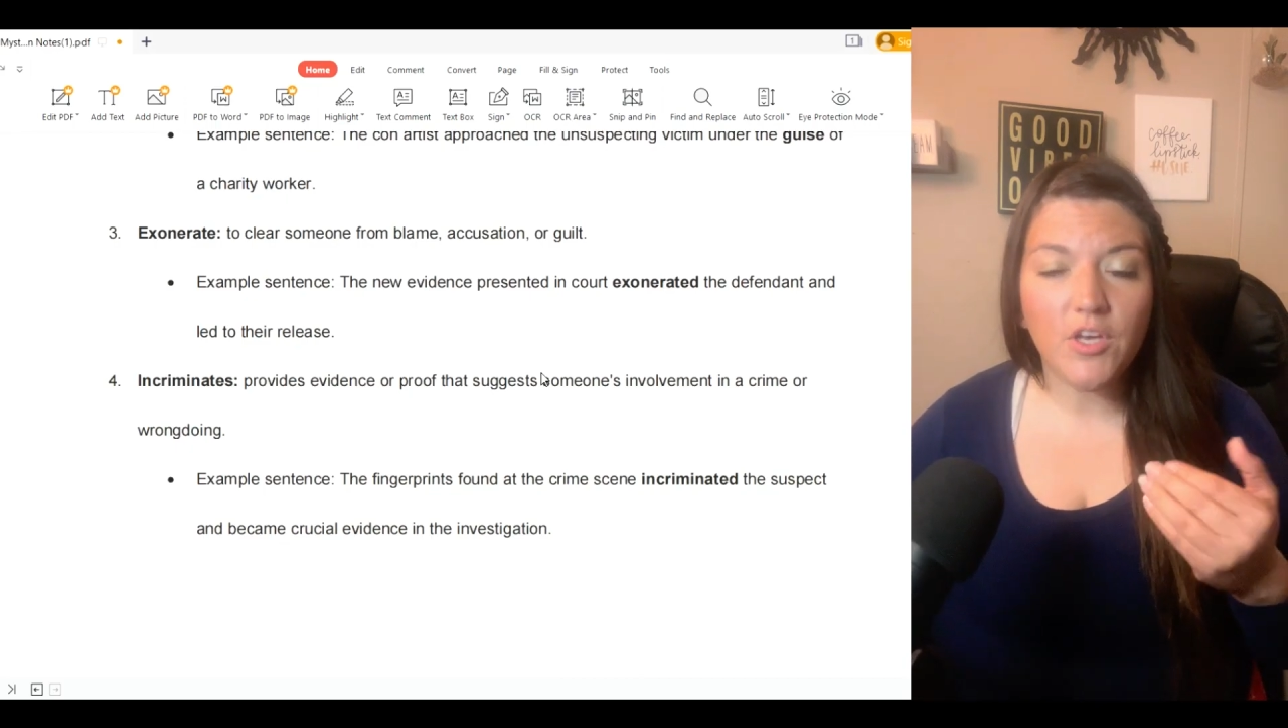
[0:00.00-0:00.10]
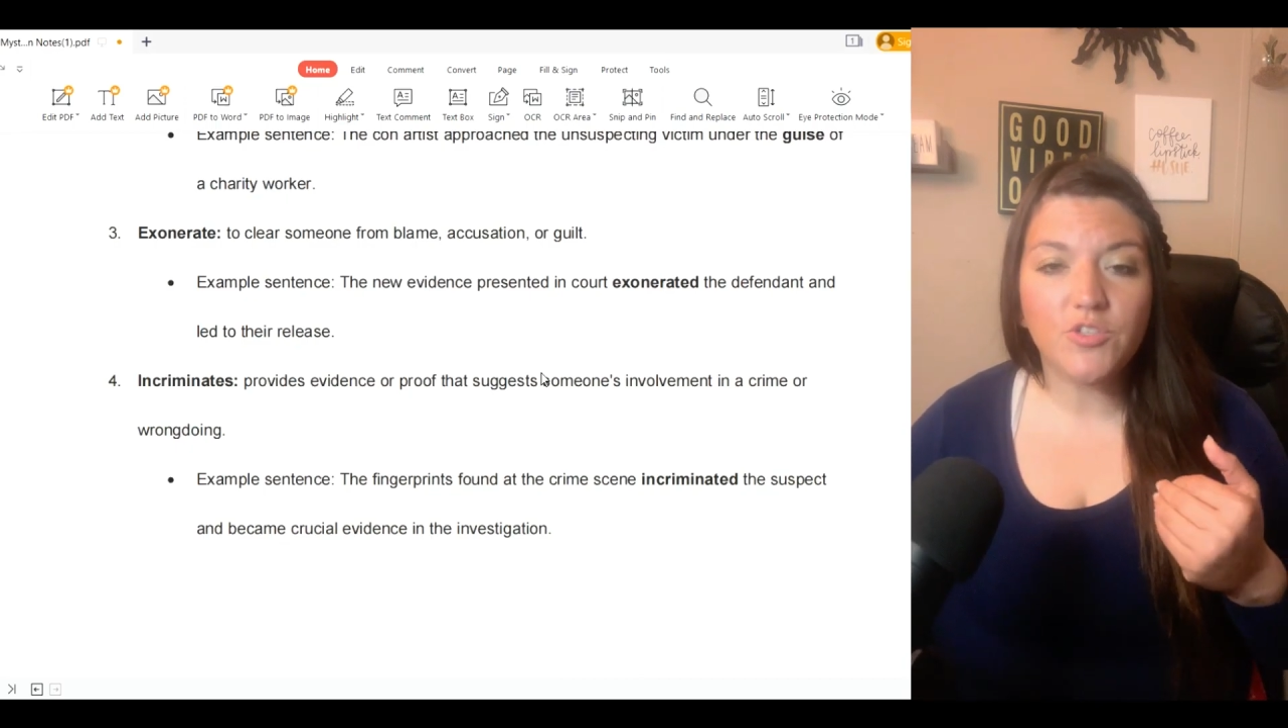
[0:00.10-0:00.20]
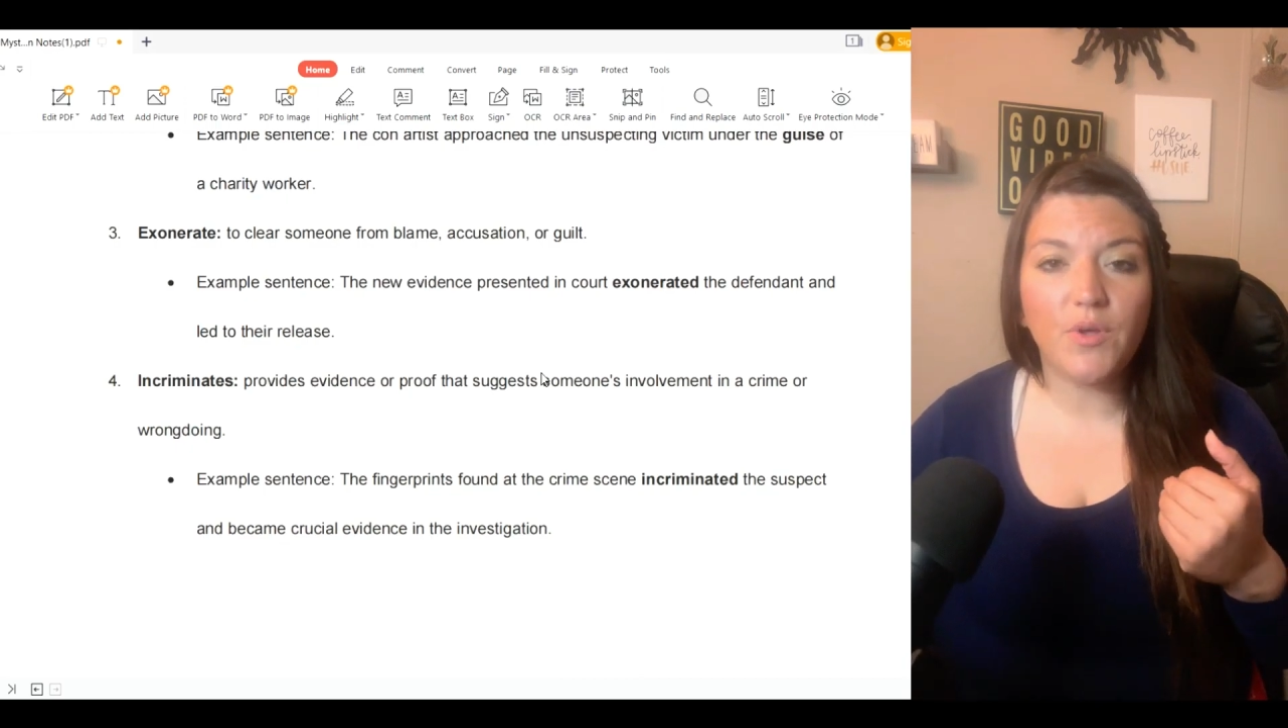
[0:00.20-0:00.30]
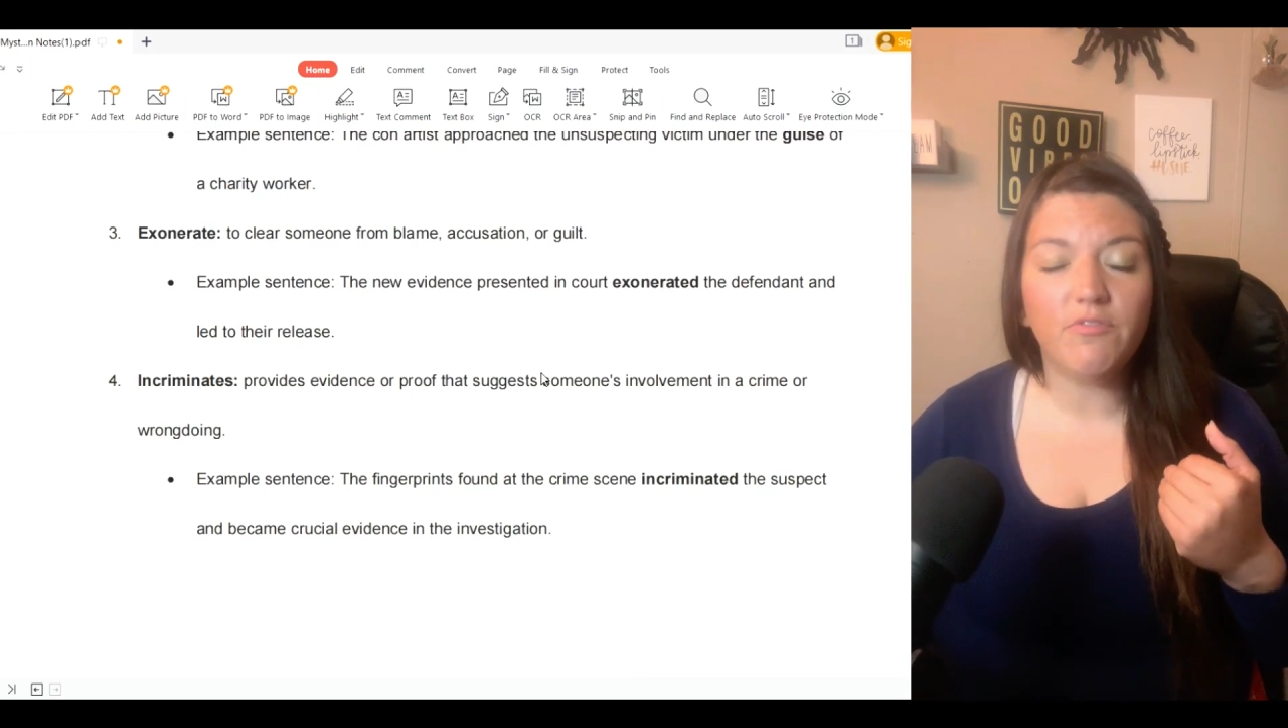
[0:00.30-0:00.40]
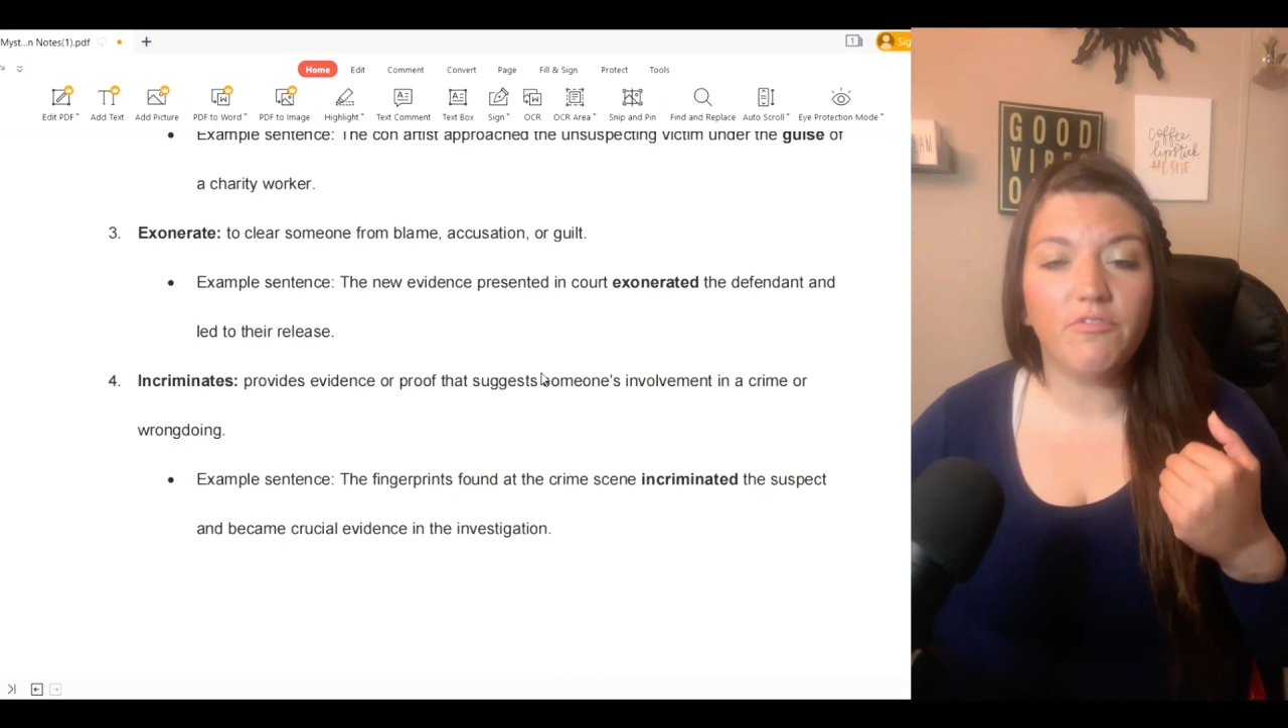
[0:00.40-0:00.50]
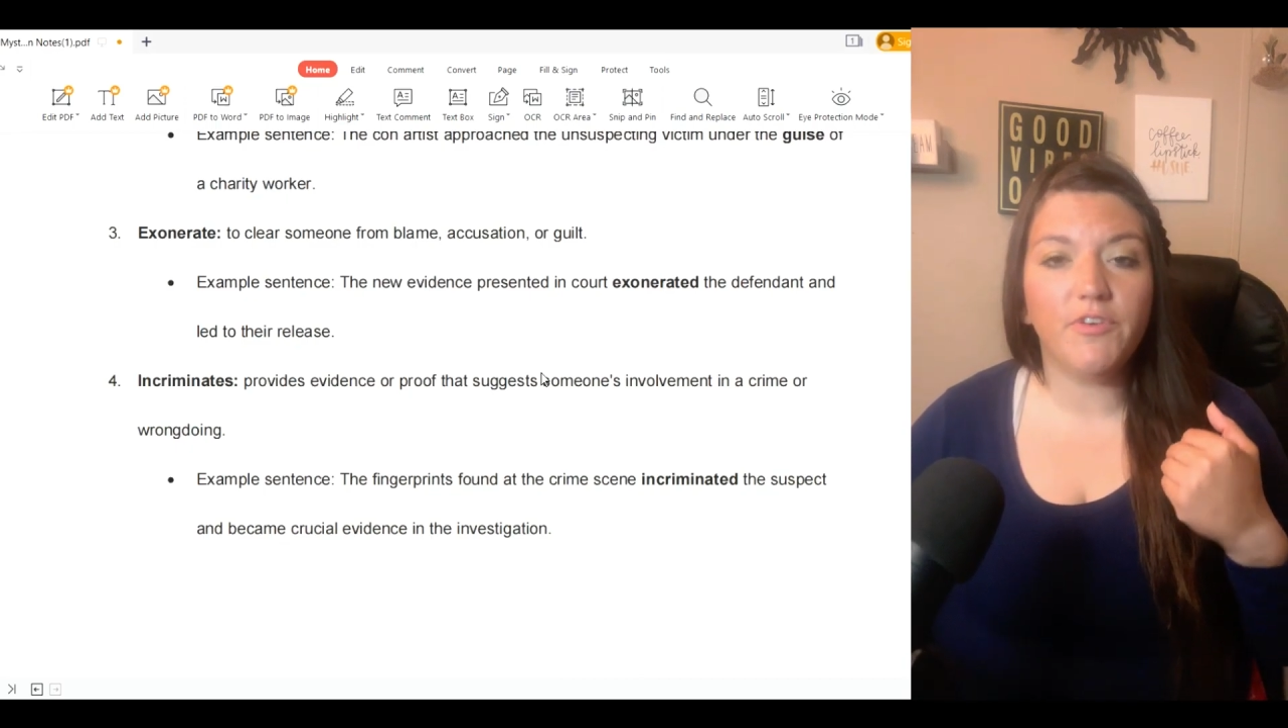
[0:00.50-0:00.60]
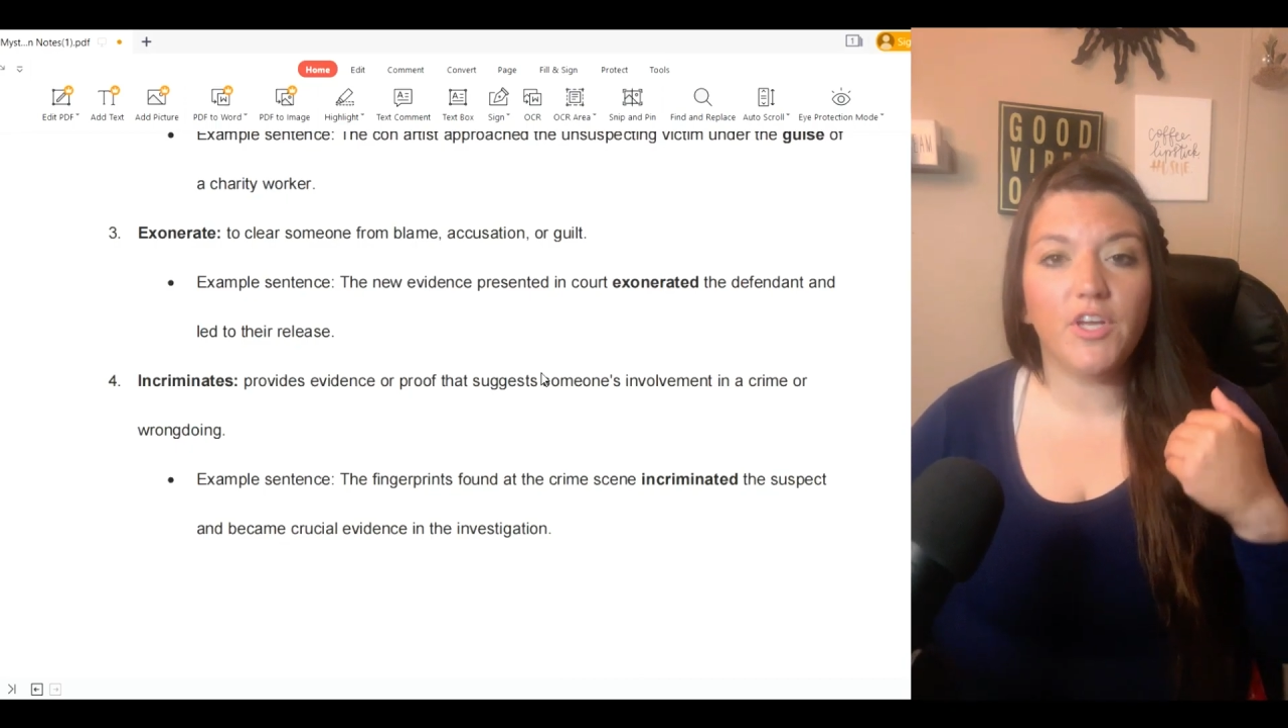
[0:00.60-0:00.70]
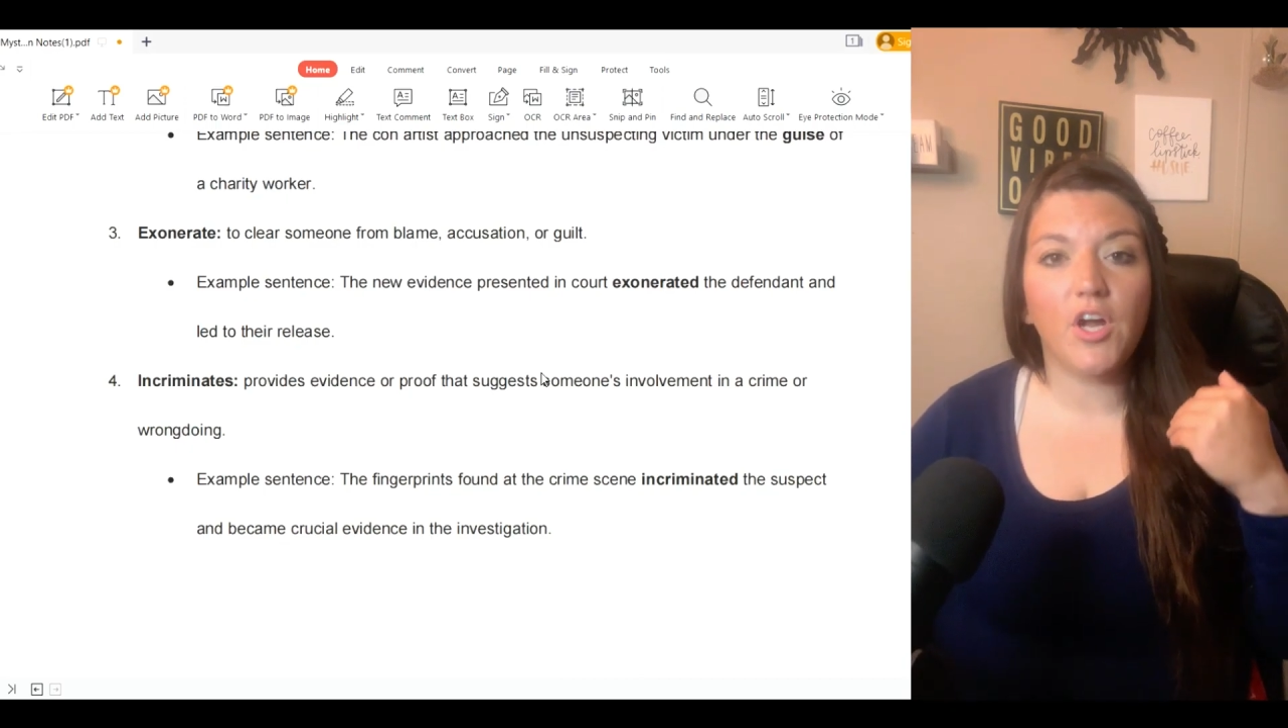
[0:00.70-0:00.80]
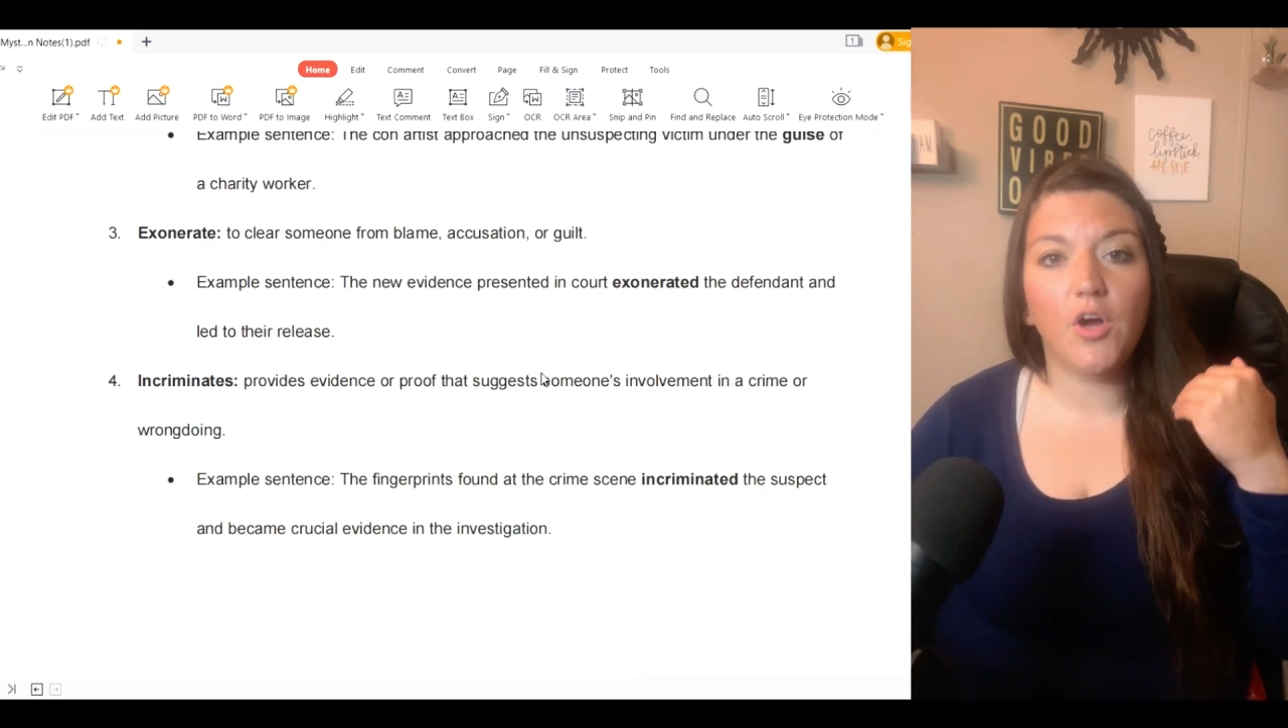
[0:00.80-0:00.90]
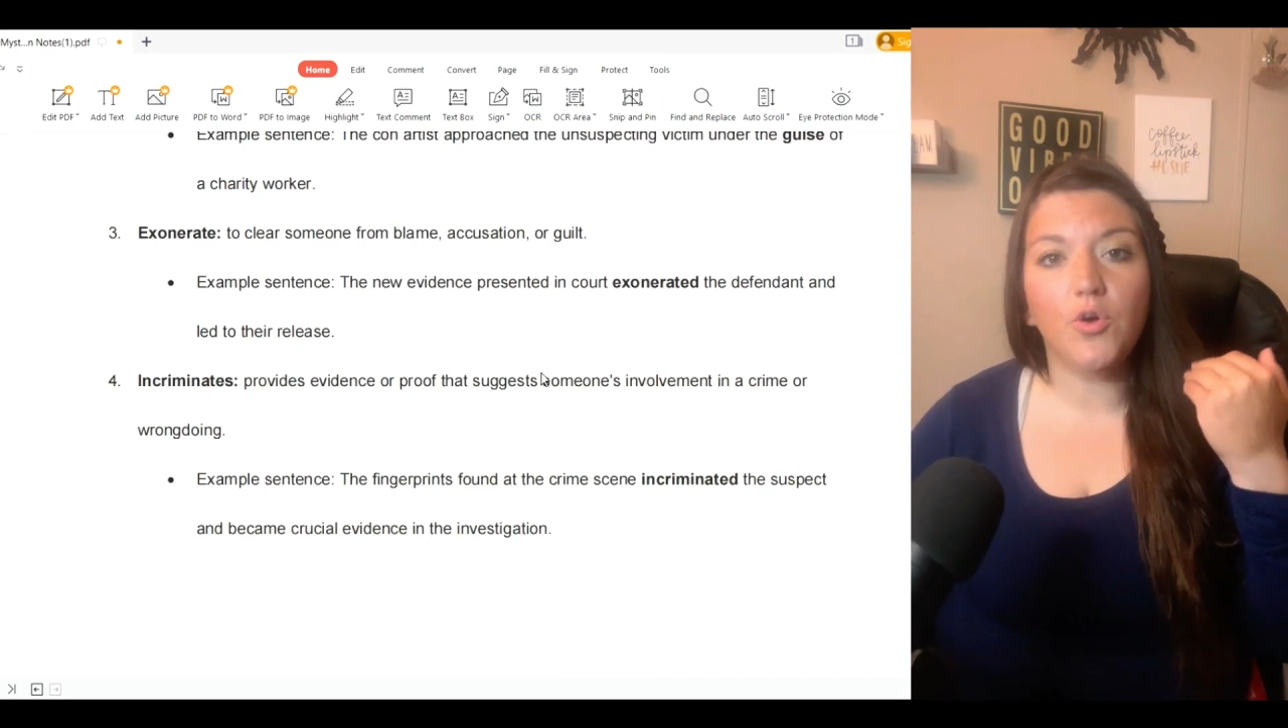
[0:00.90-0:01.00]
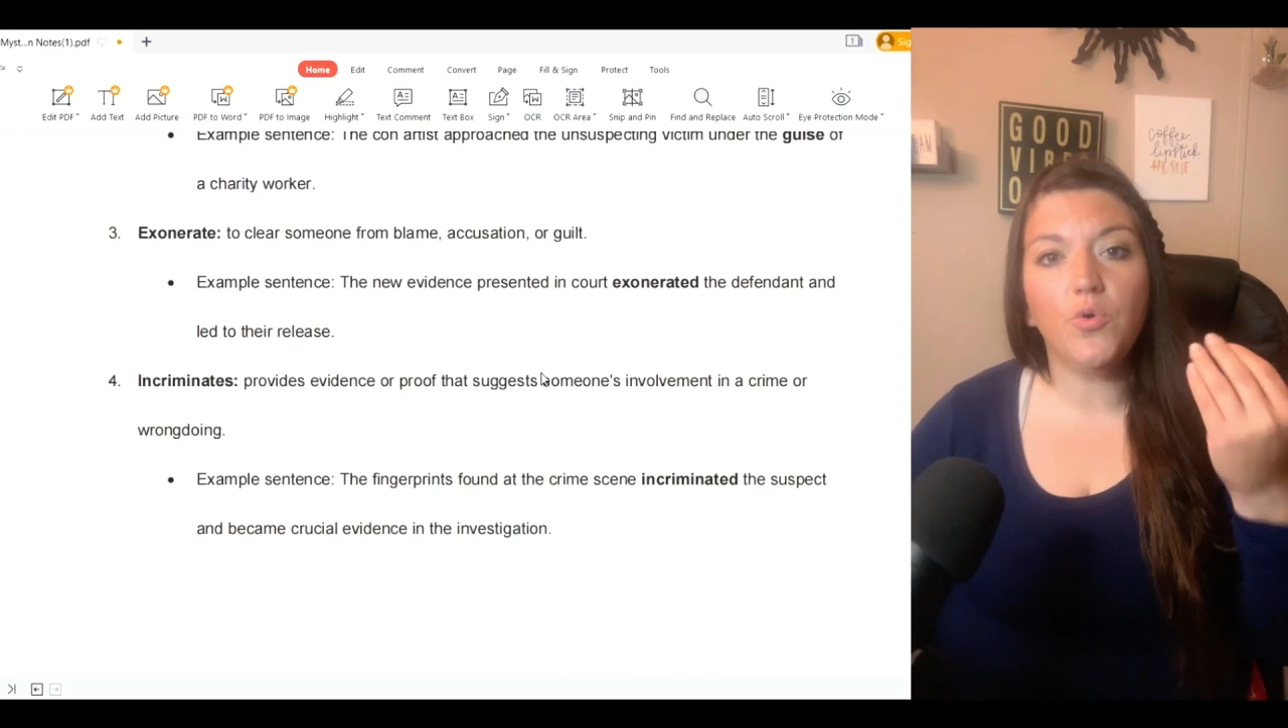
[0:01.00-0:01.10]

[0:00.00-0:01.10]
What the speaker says: So you have to figure out